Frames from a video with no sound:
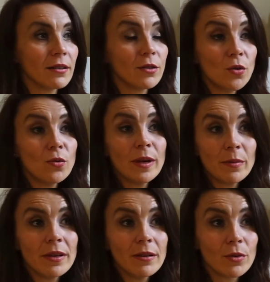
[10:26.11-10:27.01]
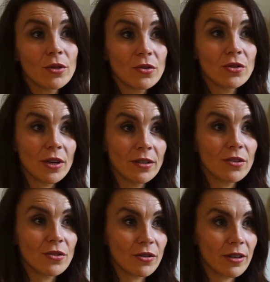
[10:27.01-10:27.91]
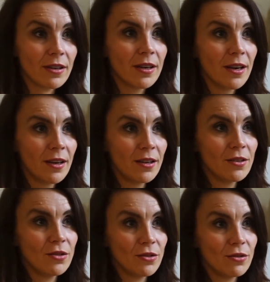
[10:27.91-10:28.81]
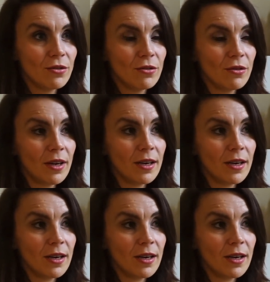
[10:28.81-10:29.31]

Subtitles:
who maybe want to start the journey to